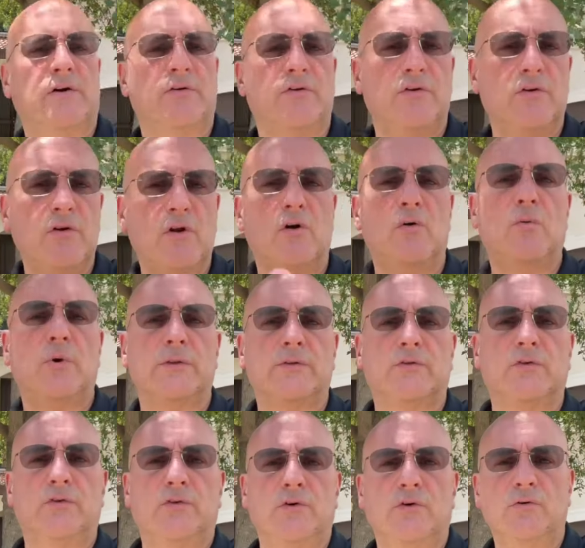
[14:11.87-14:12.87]
You know what
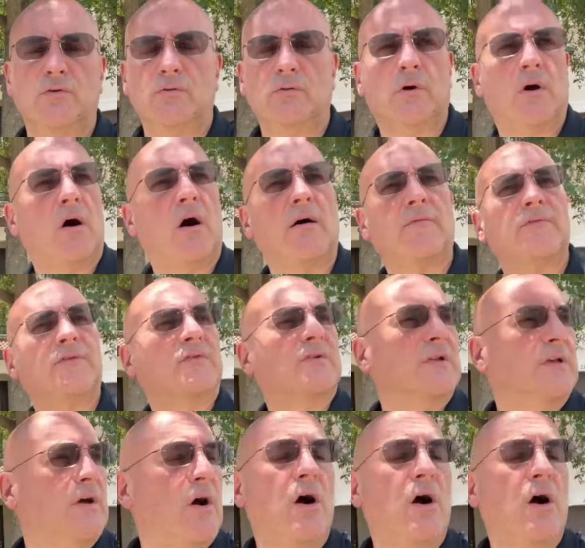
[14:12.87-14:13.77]
to do, obviously.